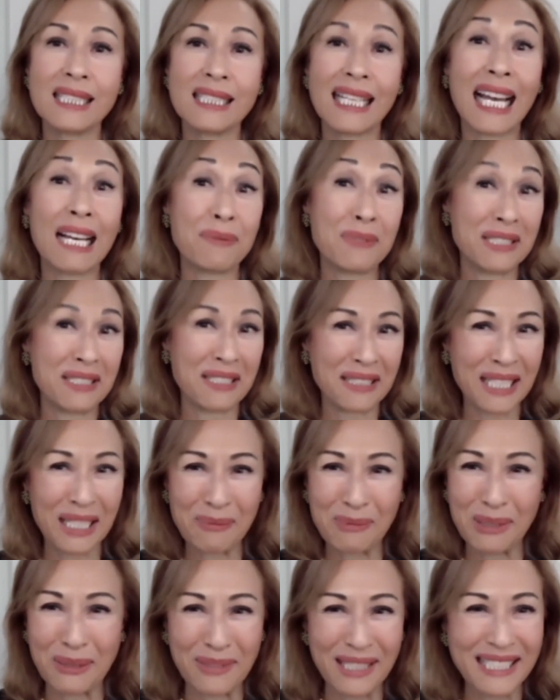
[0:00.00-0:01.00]
having to keep
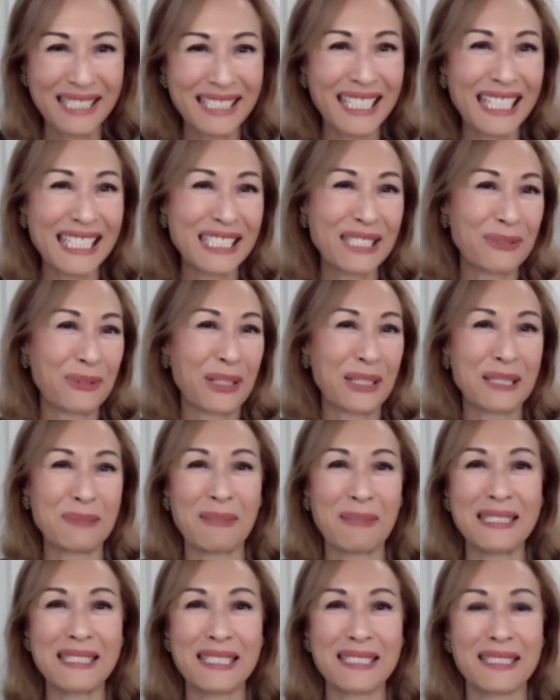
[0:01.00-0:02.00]
your receipts for
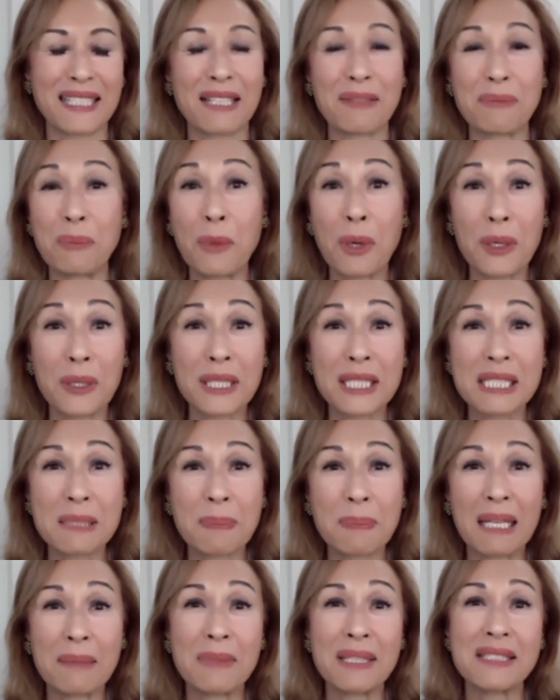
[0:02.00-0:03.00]
expenses like mortgage
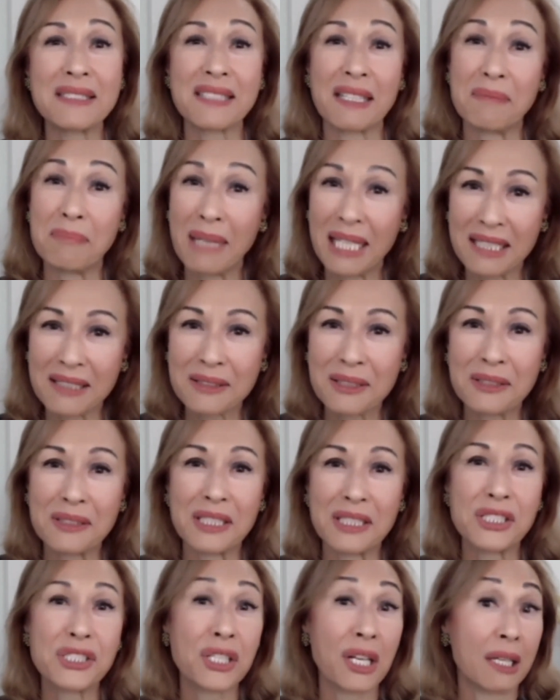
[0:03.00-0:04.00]
payments and medical
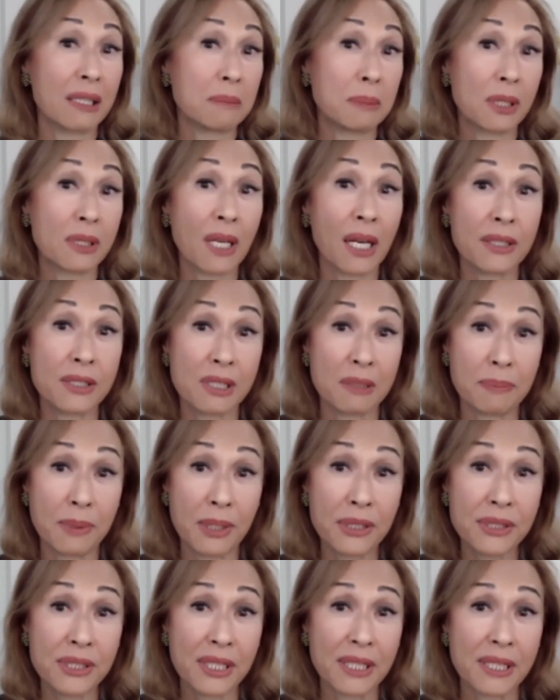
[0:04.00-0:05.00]
and charitable
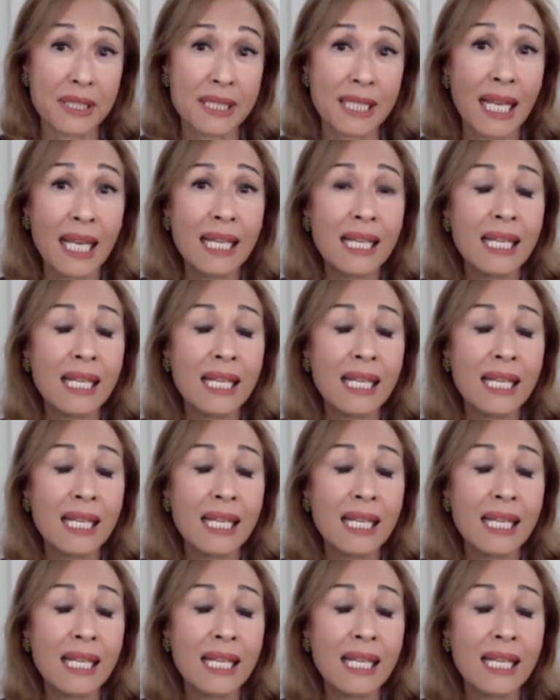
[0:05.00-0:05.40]
contributions.